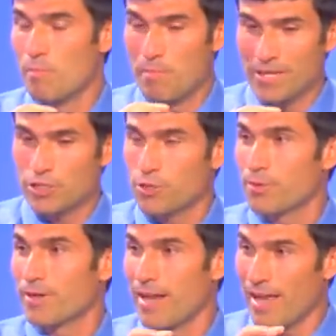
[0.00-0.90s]
bit
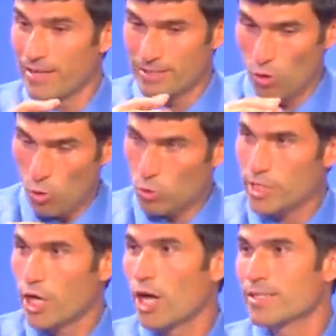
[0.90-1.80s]
you and it's
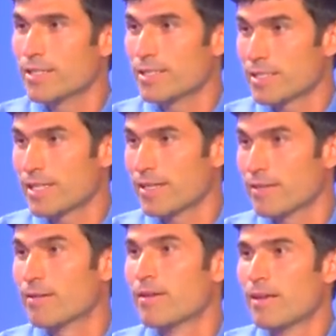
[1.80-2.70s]
holding on to the skin.
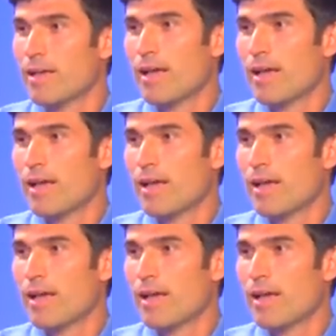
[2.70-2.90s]
Okay.